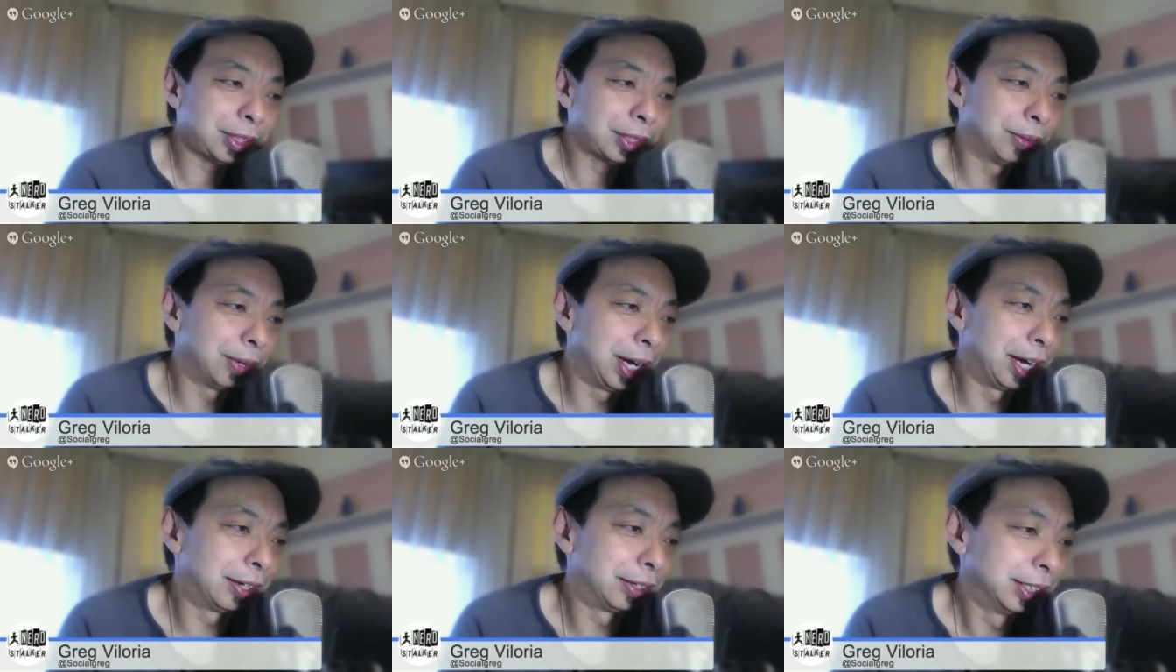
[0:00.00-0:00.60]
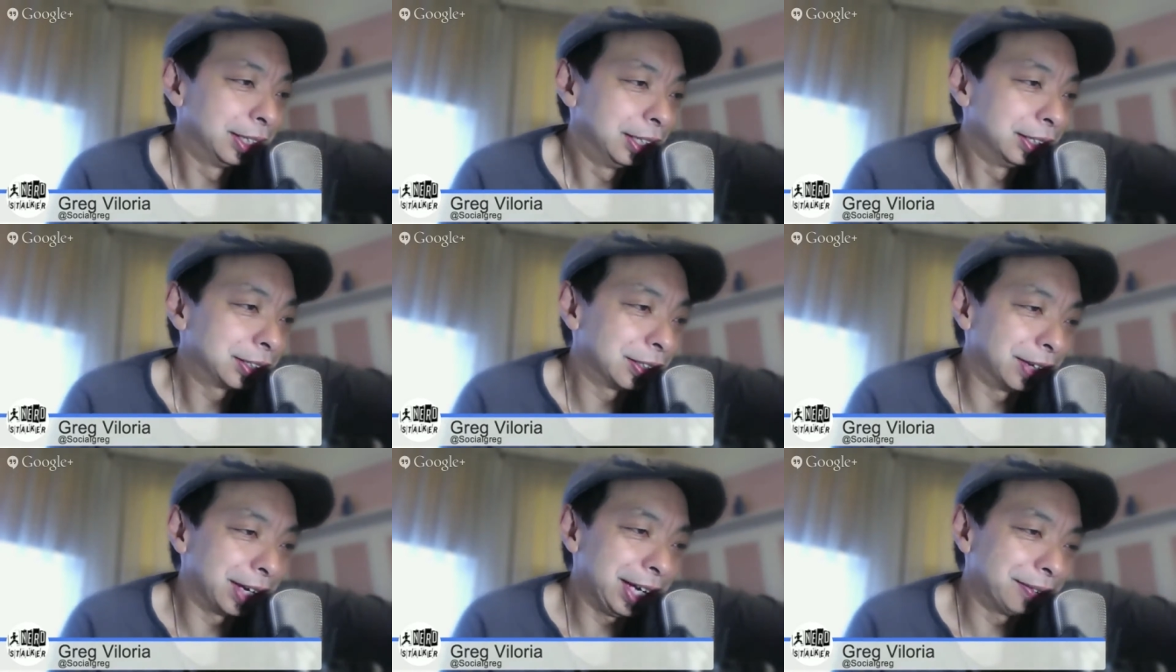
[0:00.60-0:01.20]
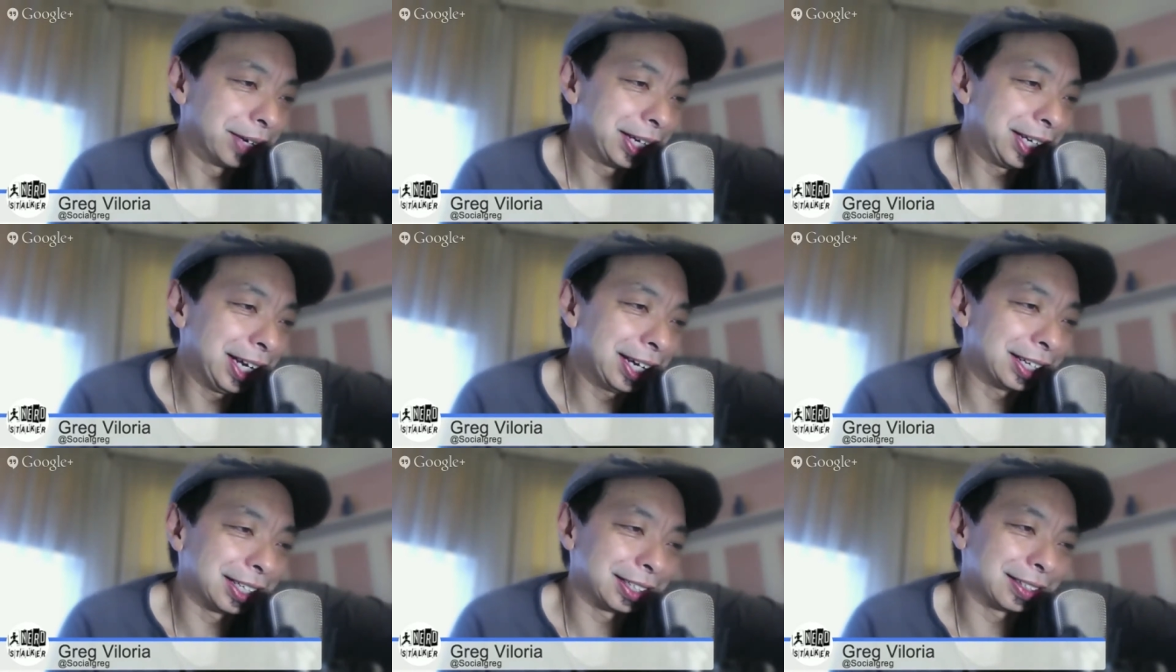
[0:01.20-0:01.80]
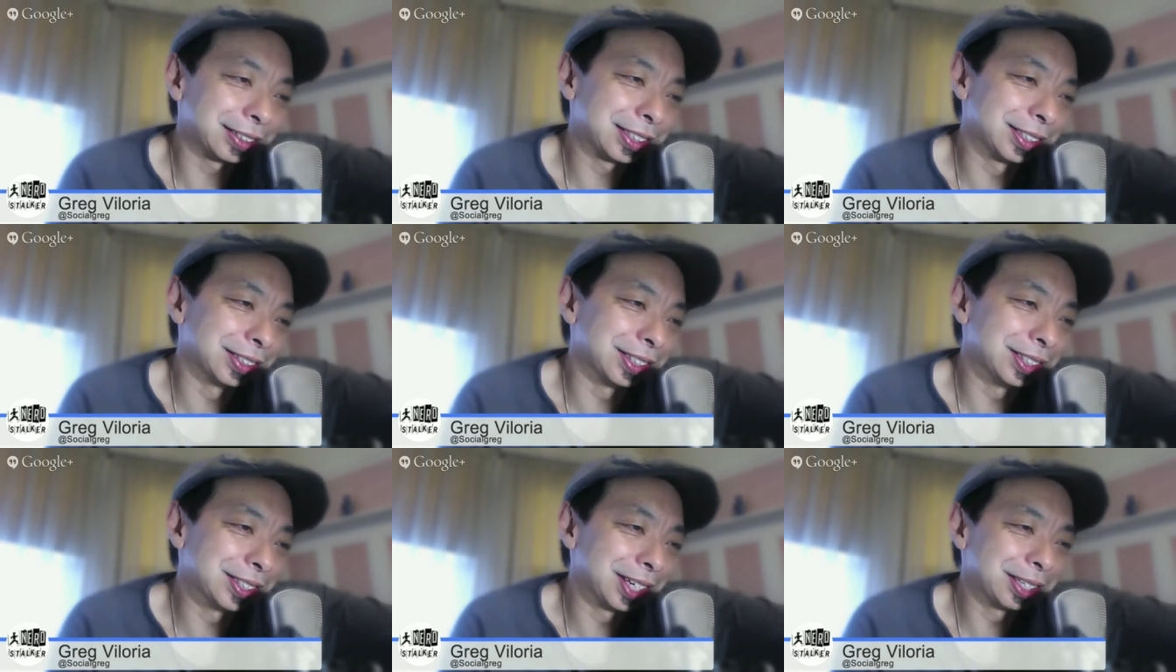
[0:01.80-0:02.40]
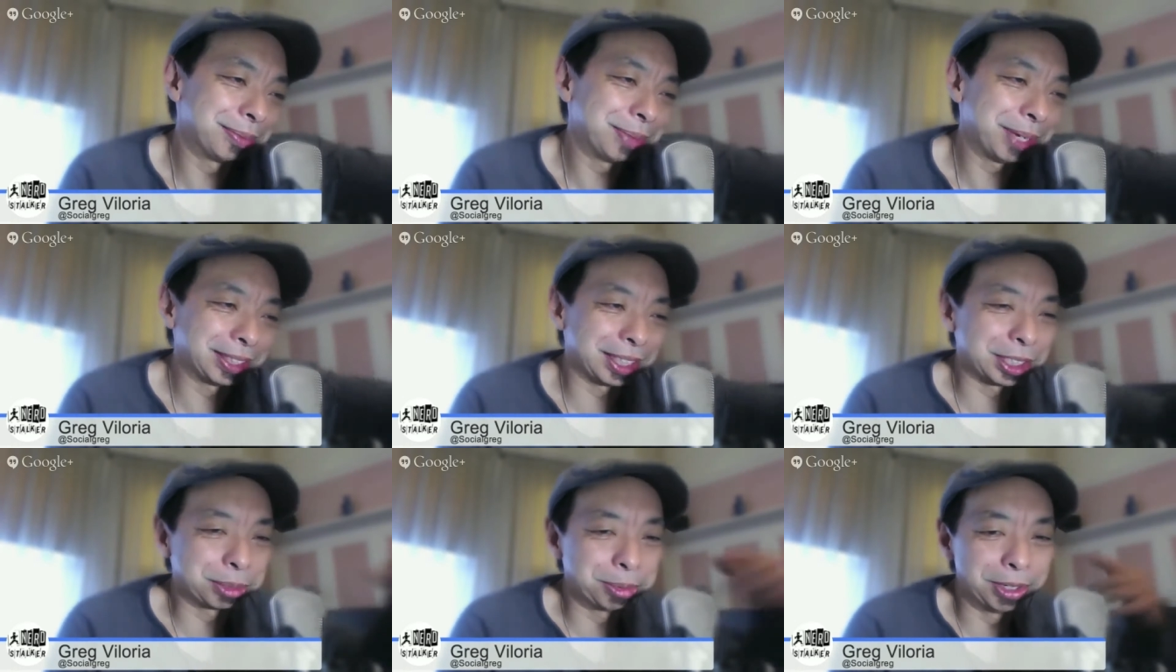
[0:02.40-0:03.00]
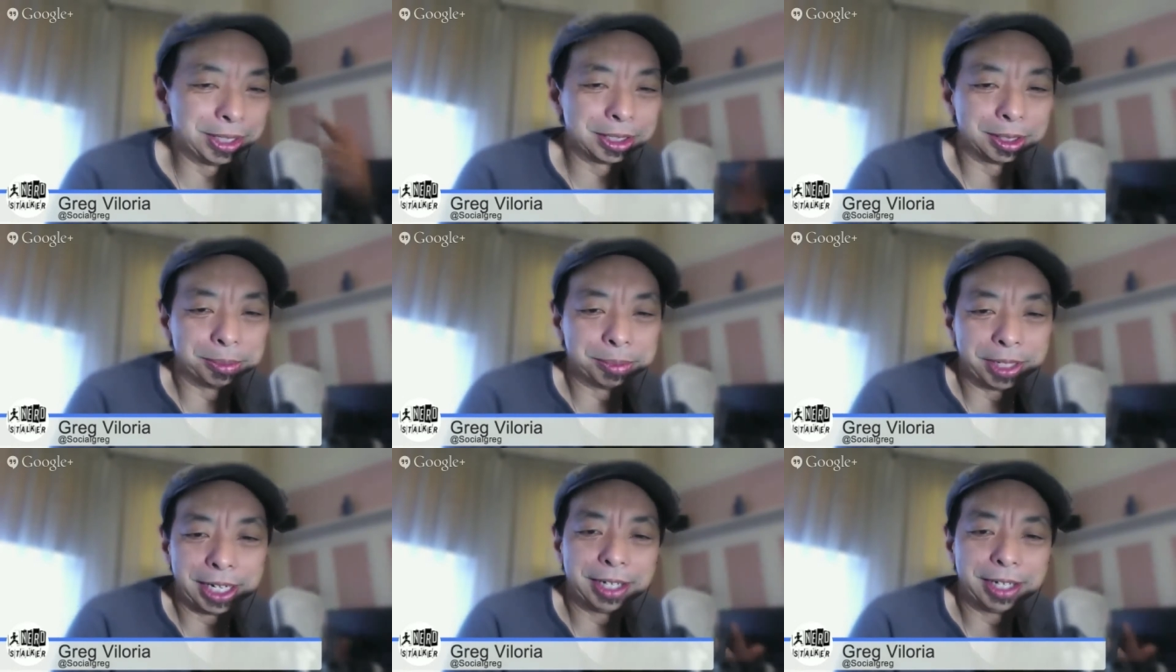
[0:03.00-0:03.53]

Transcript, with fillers: Wow. So anyway, yeah. So you talked about the experience a little bit.